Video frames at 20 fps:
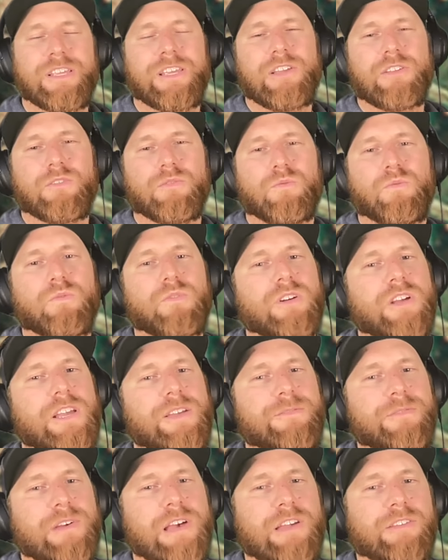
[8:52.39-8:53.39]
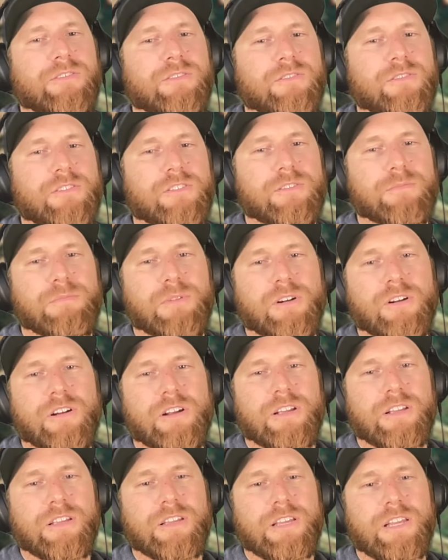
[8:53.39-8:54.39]
It's way faster than
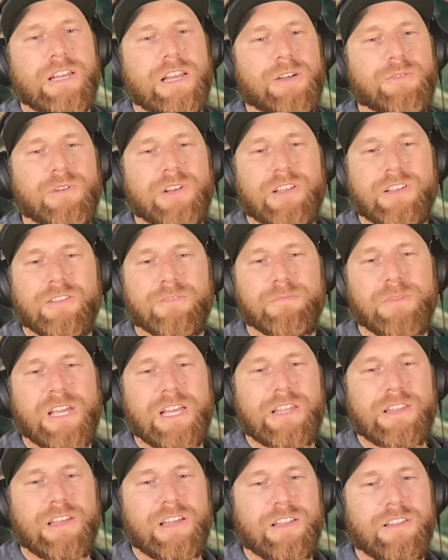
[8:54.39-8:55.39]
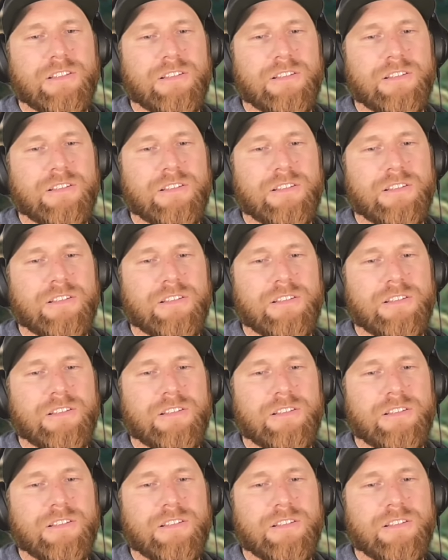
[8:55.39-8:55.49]
Spark, and I would expect that.